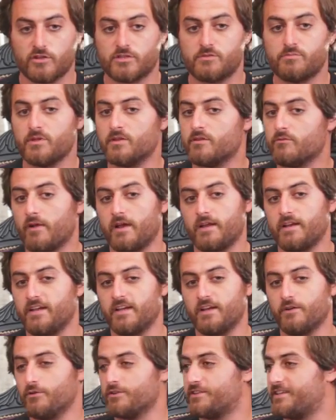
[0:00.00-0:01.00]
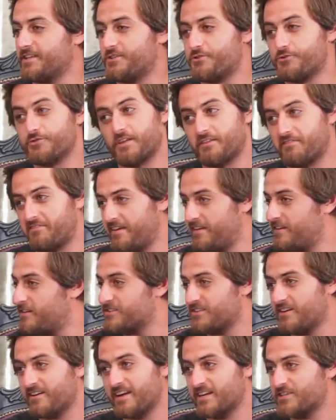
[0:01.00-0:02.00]
Trust me, rallying will teach you that failures
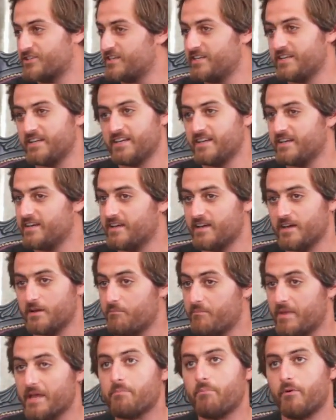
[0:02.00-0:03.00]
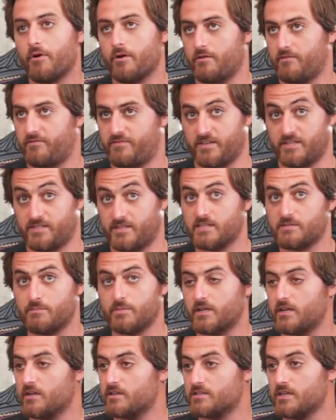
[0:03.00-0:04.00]
are actually a big part of success,
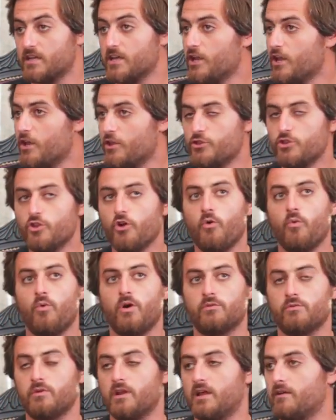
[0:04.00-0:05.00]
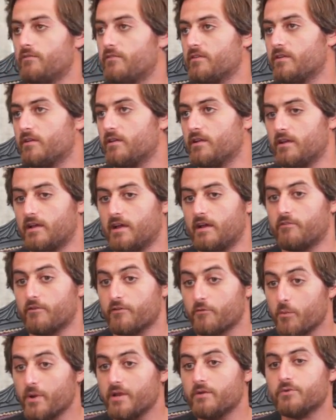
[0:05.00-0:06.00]
because no one will ever
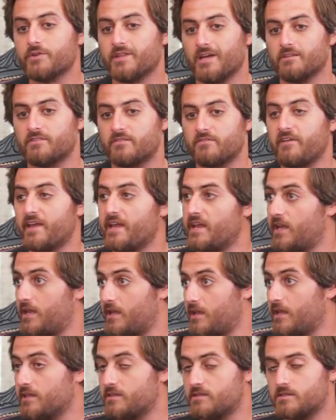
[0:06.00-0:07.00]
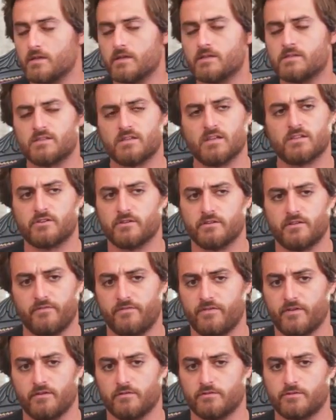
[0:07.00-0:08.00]
win without failing. It's such a
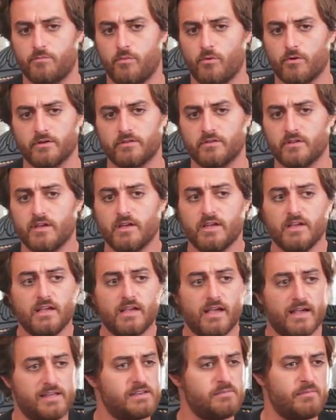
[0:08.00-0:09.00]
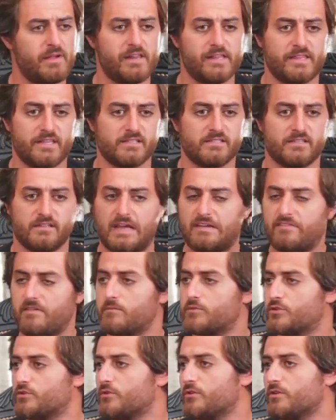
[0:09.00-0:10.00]
difficult sport, and many things in life, I'm
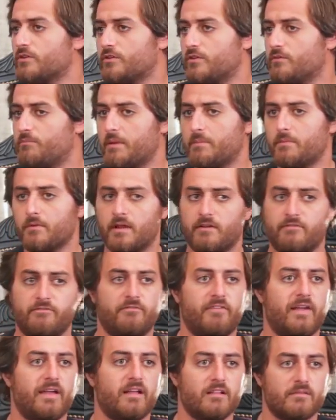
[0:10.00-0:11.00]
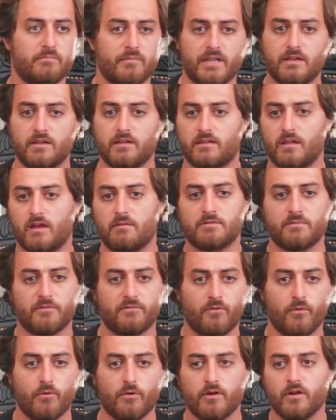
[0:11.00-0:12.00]
sure. People have failed many times
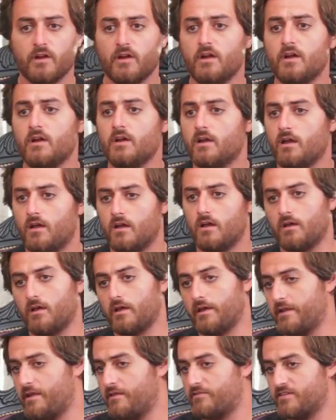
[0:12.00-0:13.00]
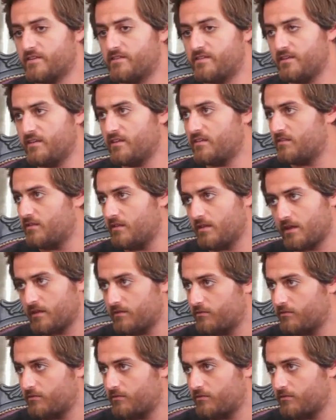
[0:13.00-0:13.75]
before and have succeeded today.